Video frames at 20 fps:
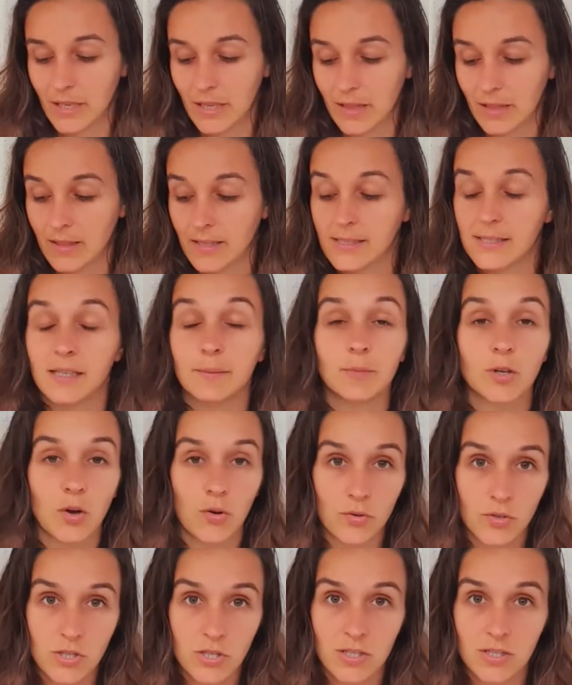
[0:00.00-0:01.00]
the
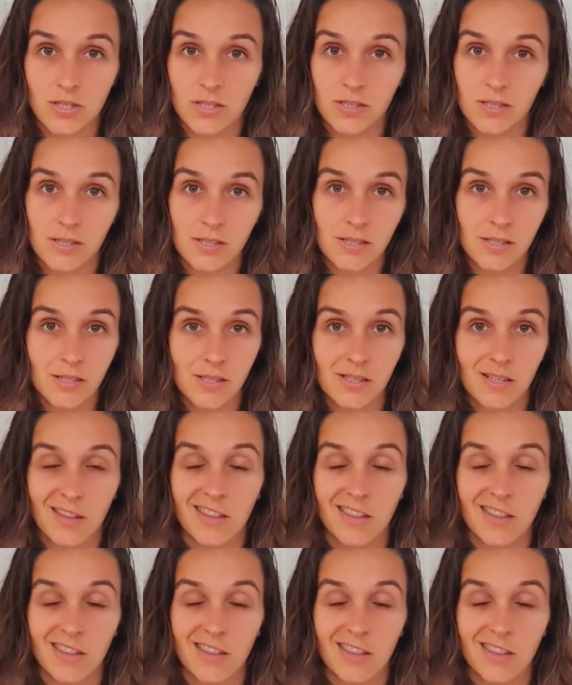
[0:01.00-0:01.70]
subconscious,